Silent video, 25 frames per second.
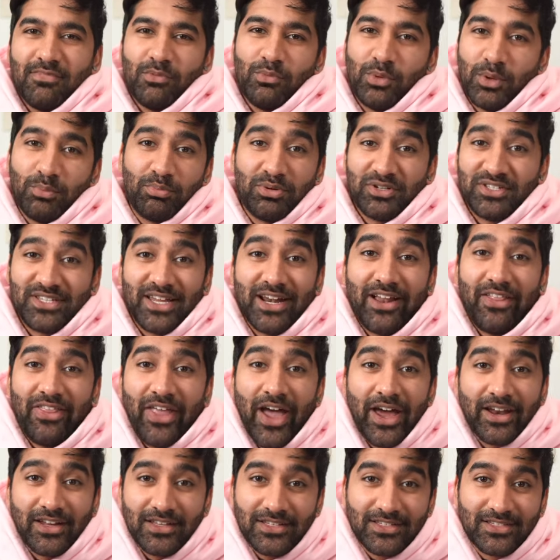we presented
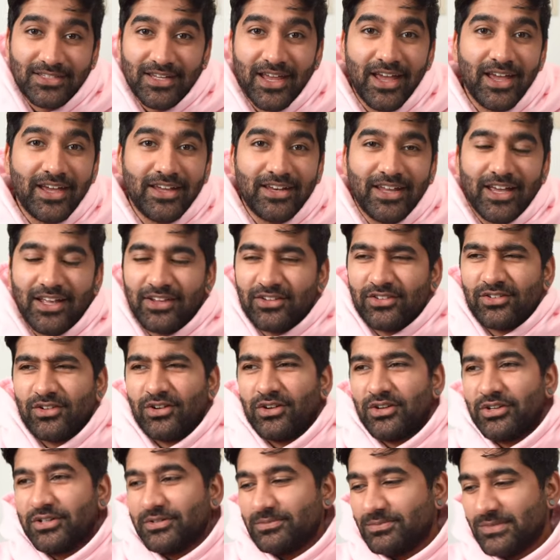that instead. And
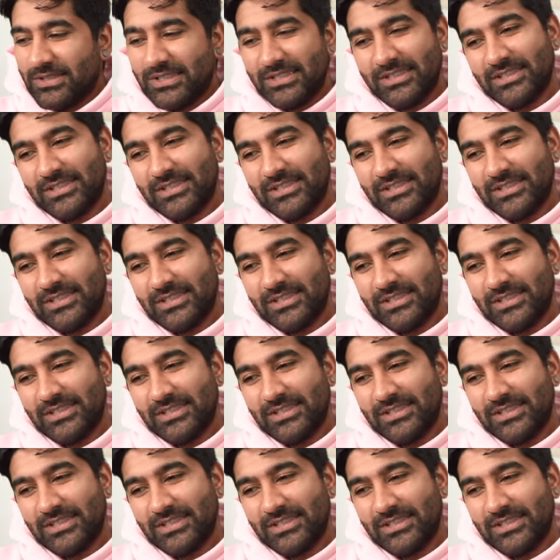so